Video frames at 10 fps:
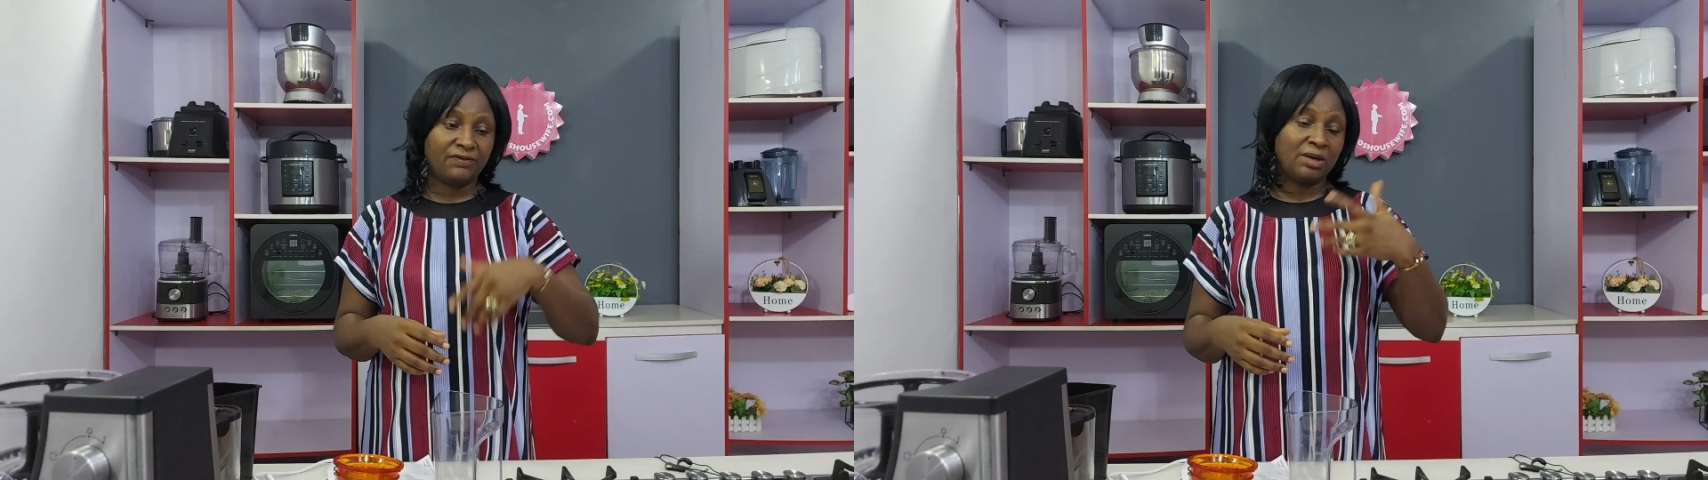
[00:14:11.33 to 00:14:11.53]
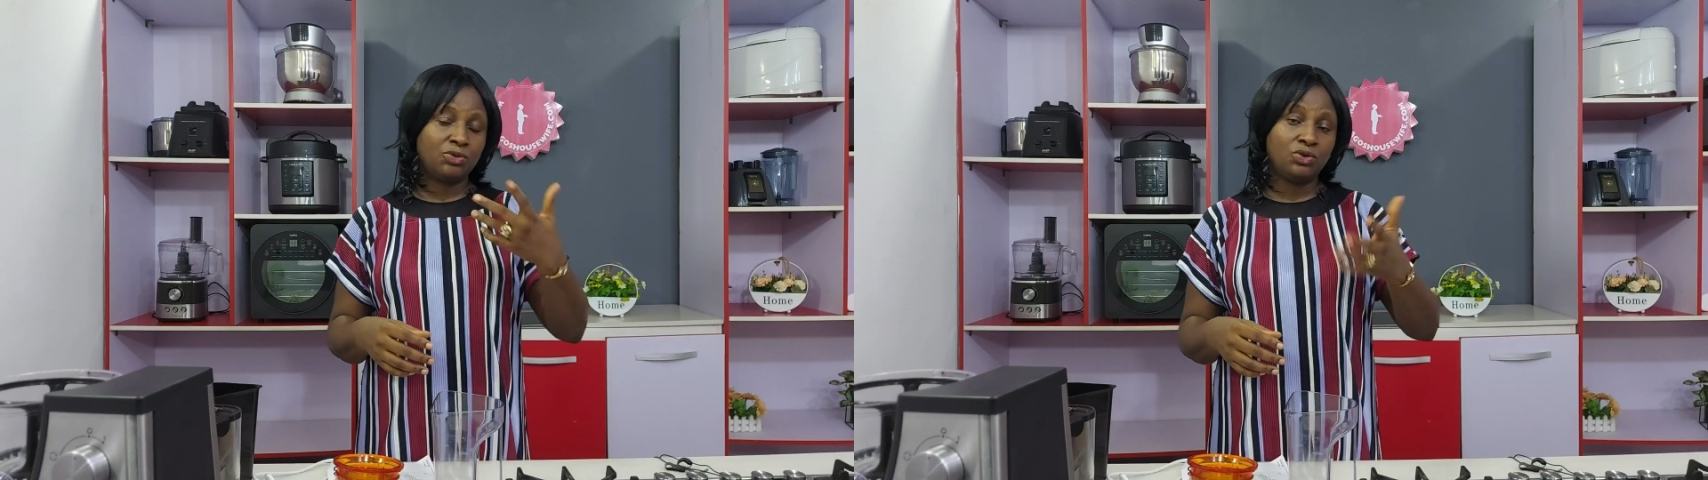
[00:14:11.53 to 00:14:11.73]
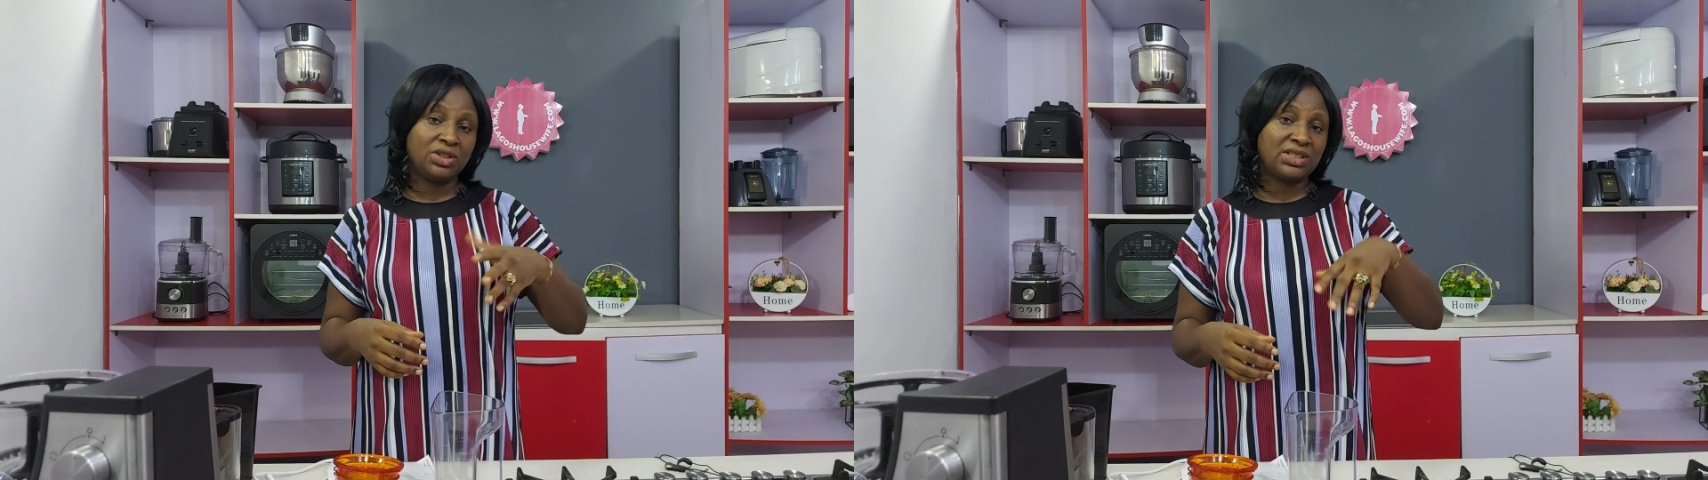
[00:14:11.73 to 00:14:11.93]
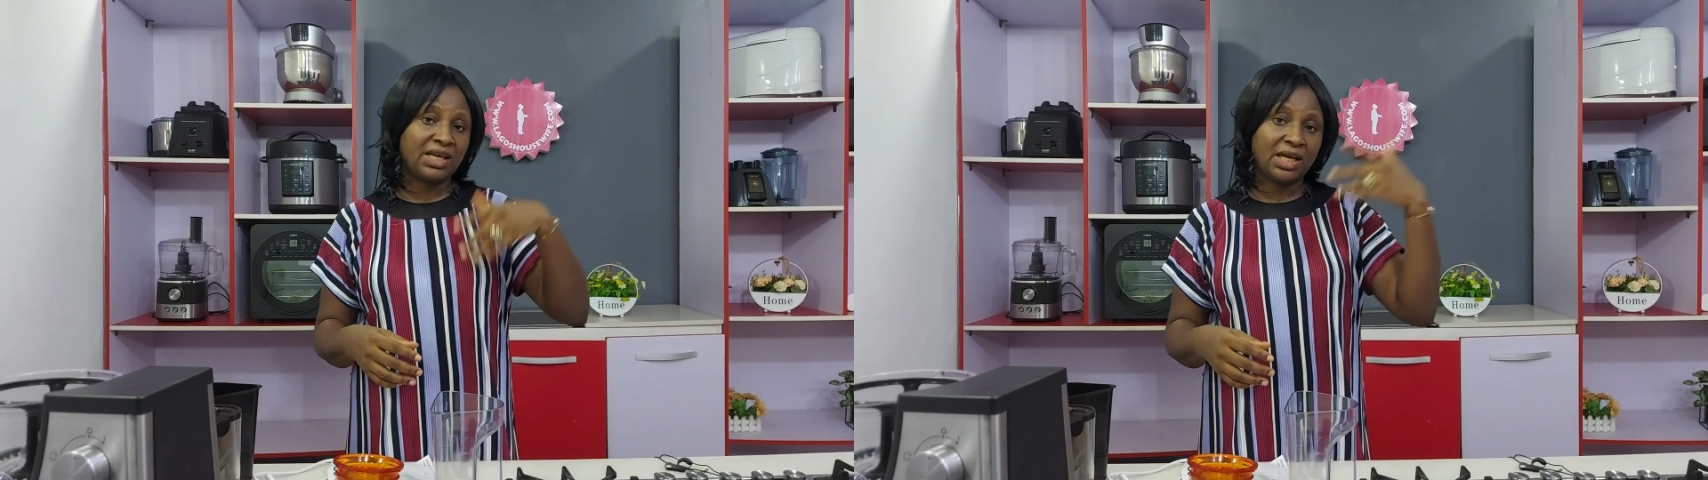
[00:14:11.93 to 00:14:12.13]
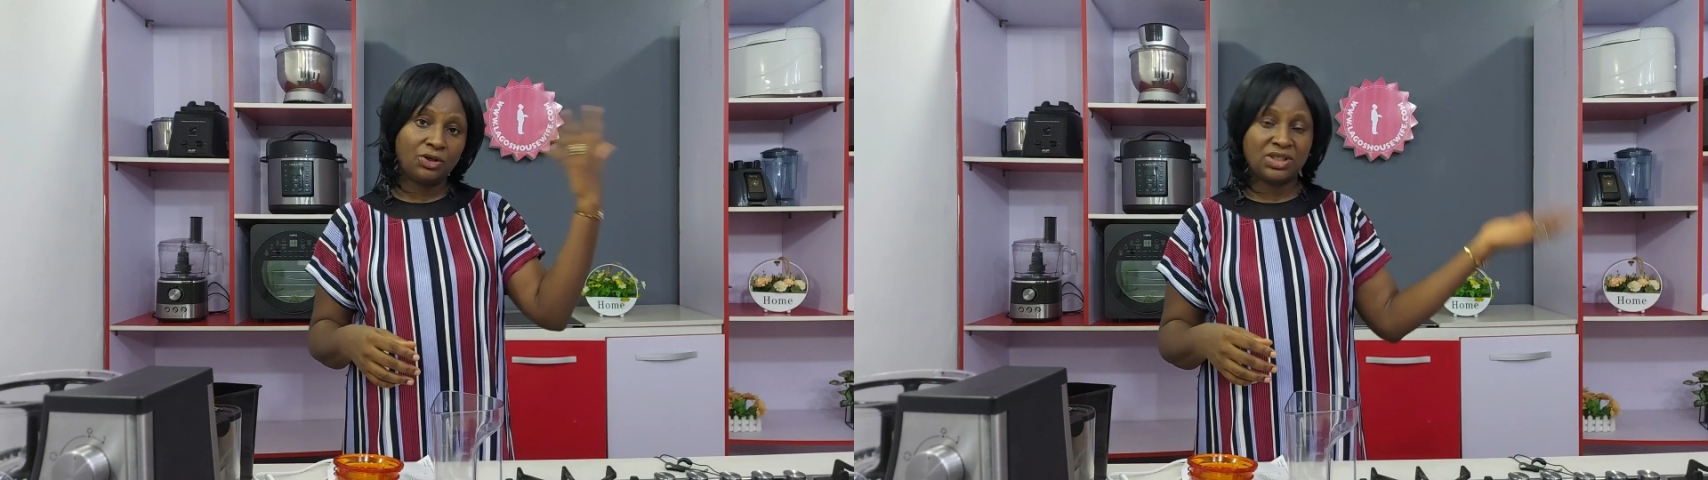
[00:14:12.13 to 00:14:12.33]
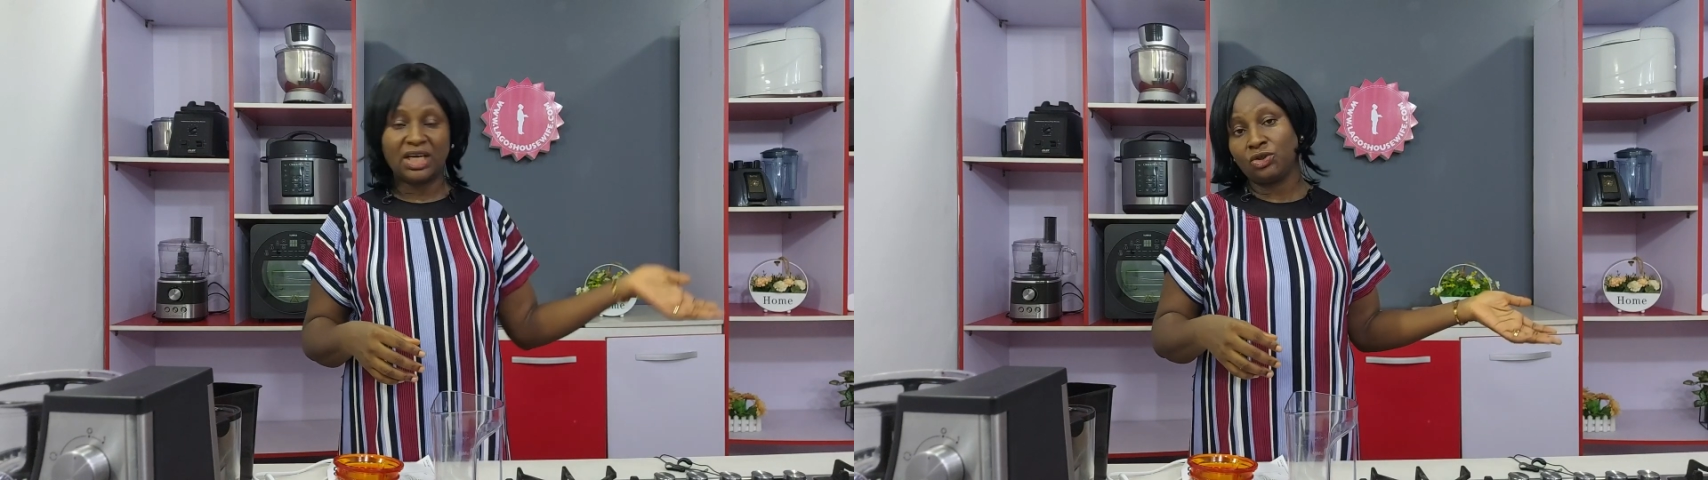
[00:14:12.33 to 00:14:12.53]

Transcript: If I'm doing tiger nut,